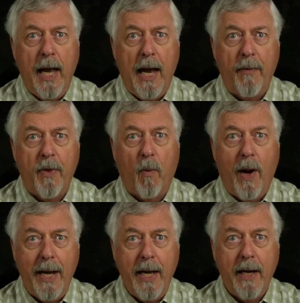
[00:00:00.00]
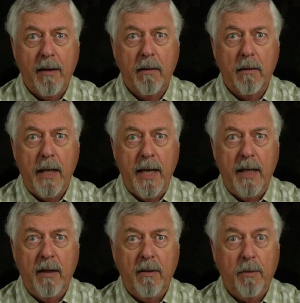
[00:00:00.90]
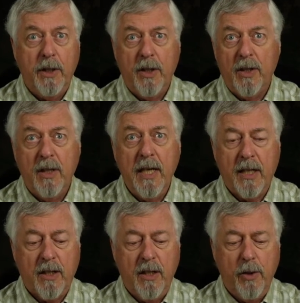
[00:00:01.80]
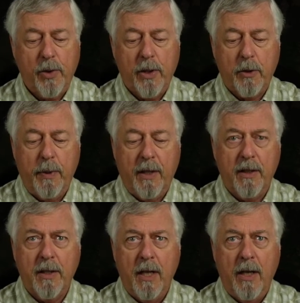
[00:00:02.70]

at the wide angle end, which is next to useless because